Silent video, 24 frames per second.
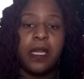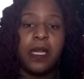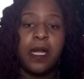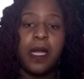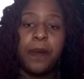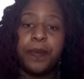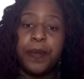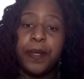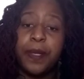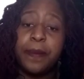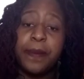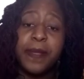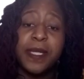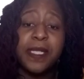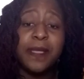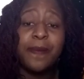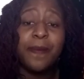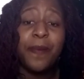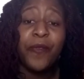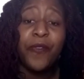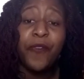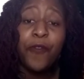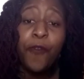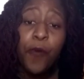a couple of months
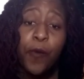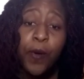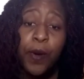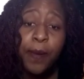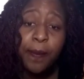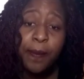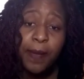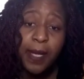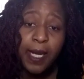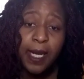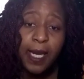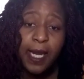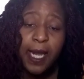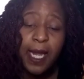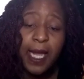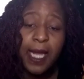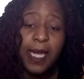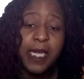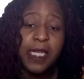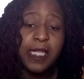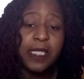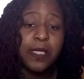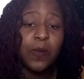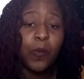before me,
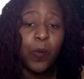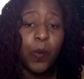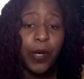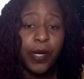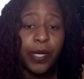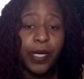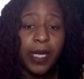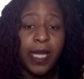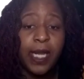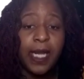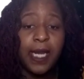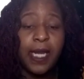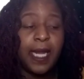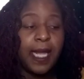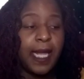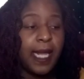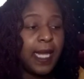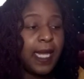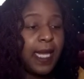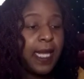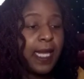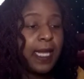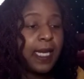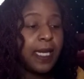and is working
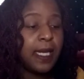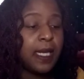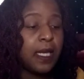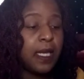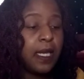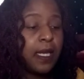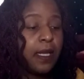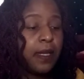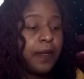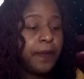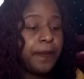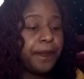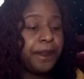in